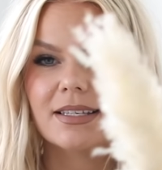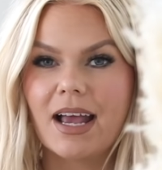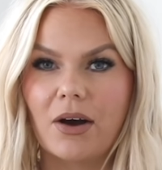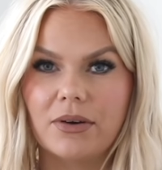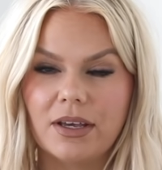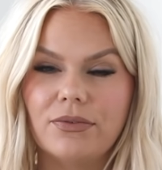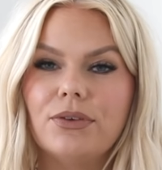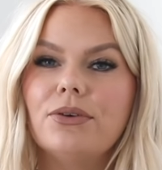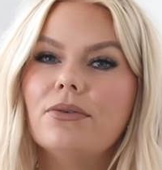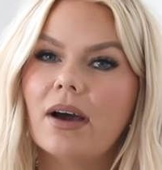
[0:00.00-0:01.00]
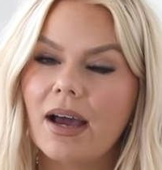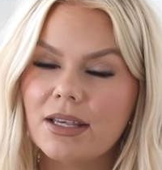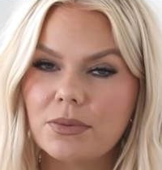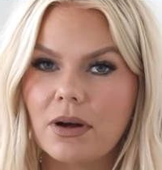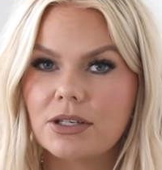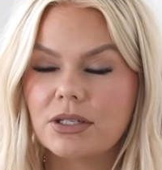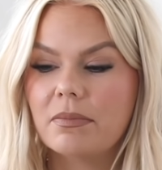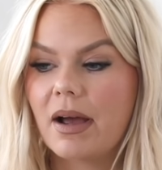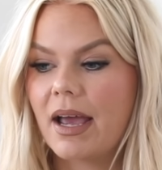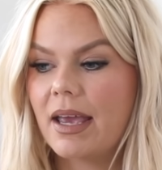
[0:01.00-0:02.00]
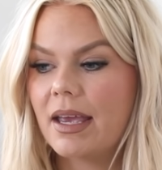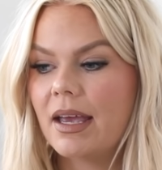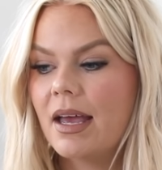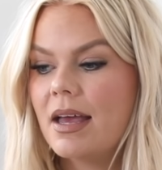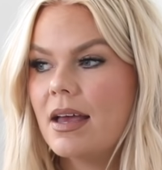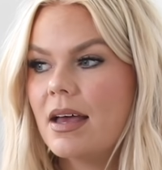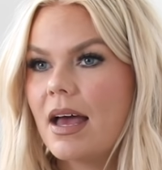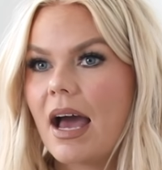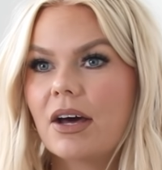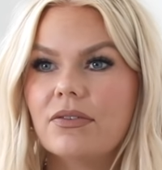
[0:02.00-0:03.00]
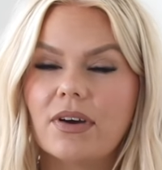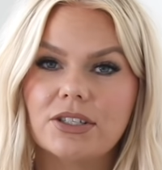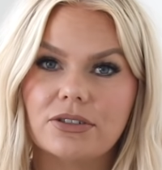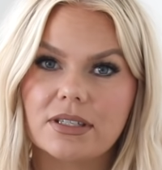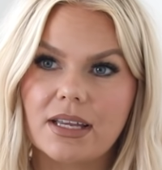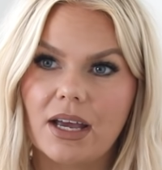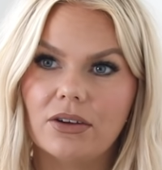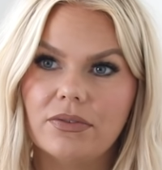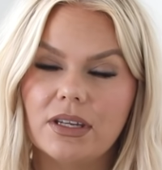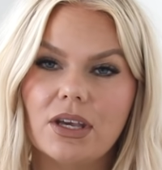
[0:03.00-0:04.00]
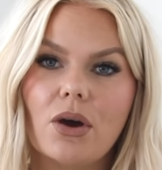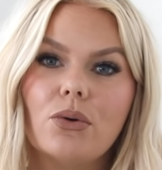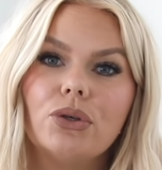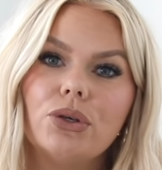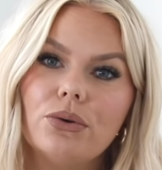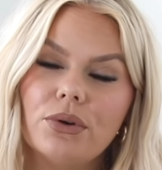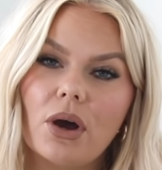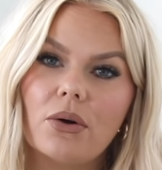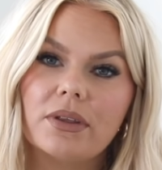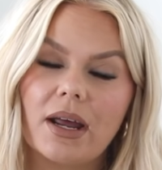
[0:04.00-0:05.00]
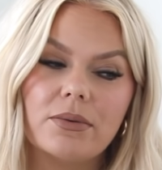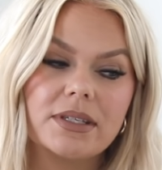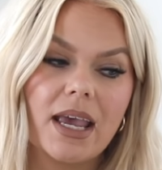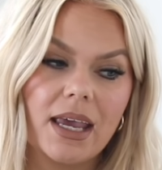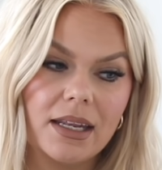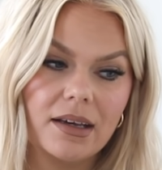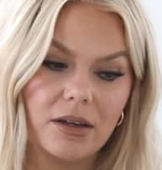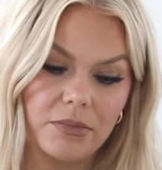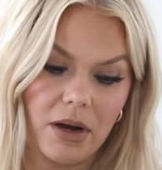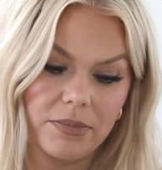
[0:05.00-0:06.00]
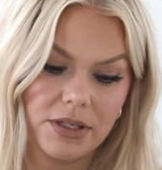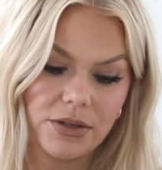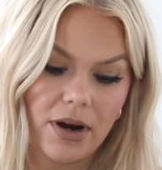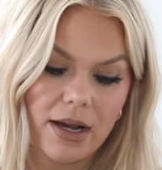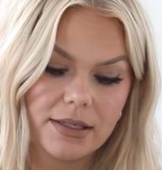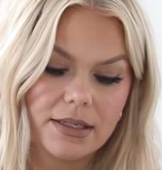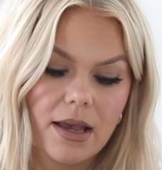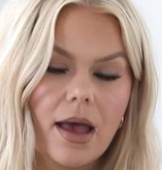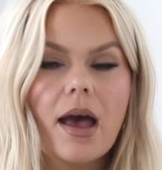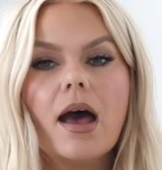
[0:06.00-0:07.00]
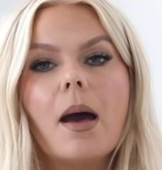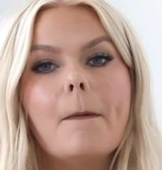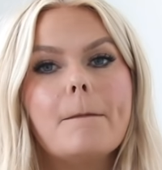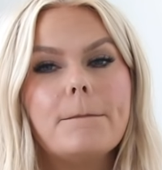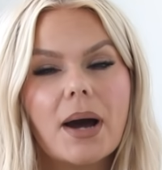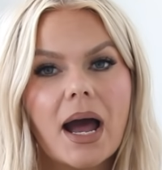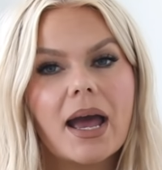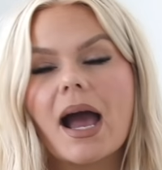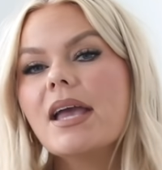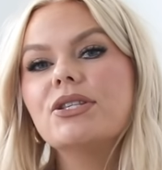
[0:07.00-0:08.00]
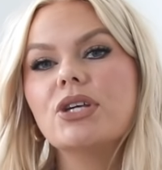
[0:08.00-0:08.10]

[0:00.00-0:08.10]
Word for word: Now, if you guys watched my how to find your style video, you know that I was hating on pampas grass but I